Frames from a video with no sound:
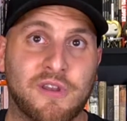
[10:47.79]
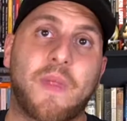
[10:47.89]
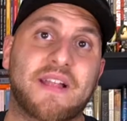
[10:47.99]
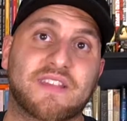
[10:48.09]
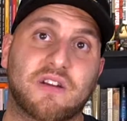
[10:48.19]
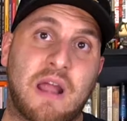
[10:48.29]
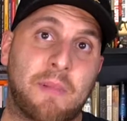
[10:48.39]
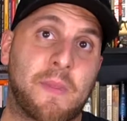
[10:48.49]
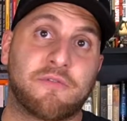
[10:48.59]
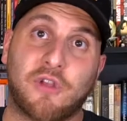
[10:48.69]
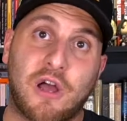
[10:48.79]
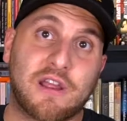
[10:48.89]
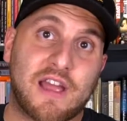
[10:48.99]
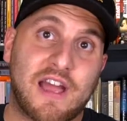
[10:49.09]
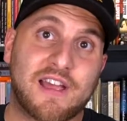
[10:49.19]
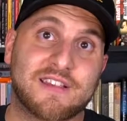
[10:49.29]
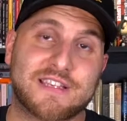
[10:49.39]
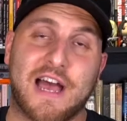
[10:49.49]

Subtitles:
So that's going to wrap up the vlog, guys.